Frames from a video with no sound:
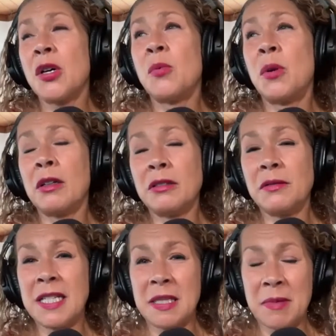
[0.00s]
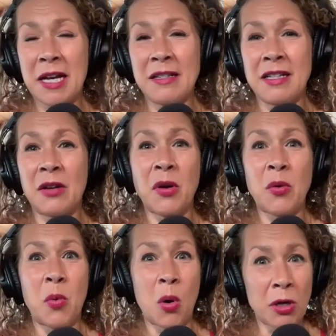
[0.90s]
world responds and
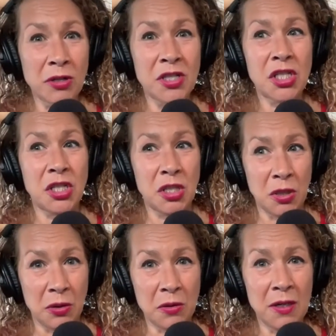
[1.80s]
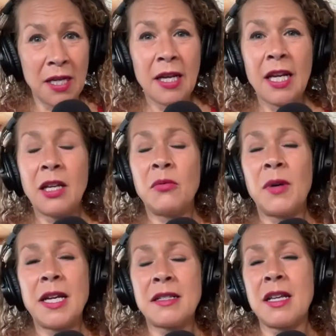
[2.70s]
rewards you in
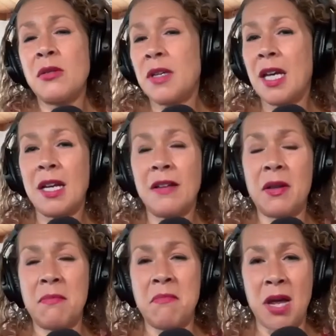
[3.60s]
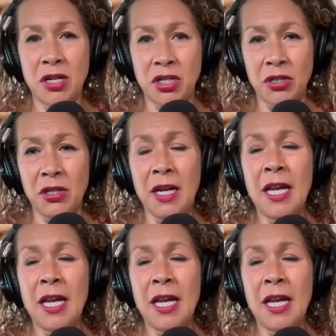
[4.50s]
ways that you can't even measure.